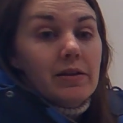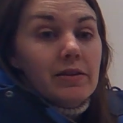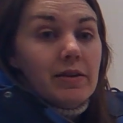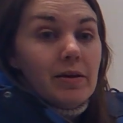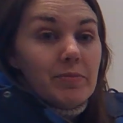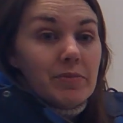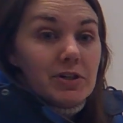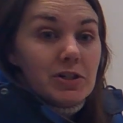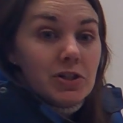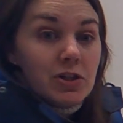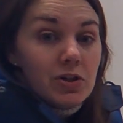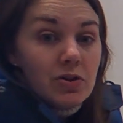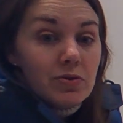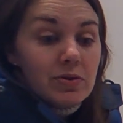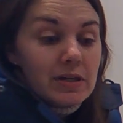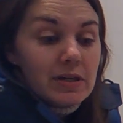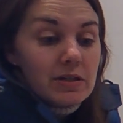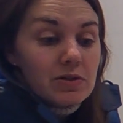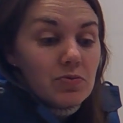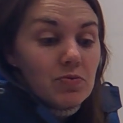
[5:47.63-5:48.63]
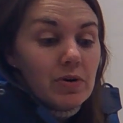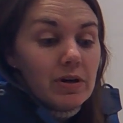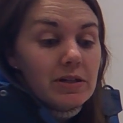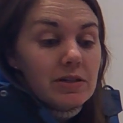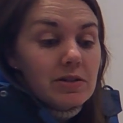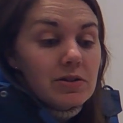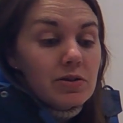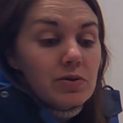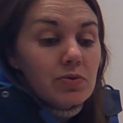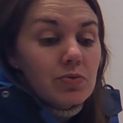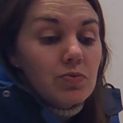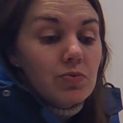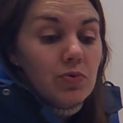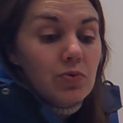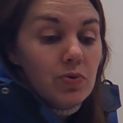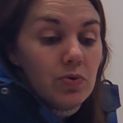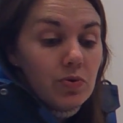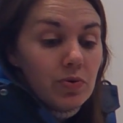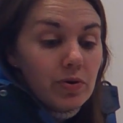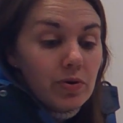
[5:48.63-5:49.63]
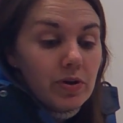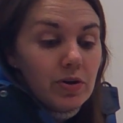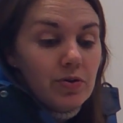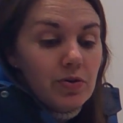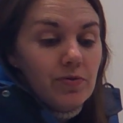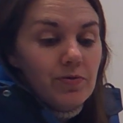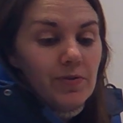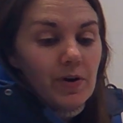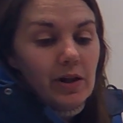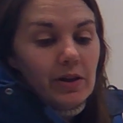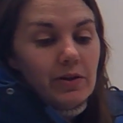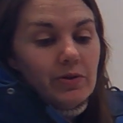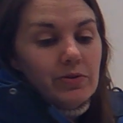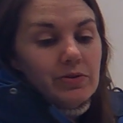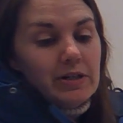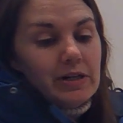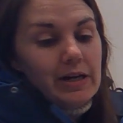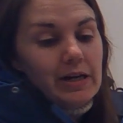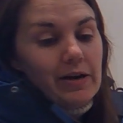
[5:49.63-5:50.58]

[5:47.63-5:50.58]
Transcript: Number 2 says, what is the rule you follow to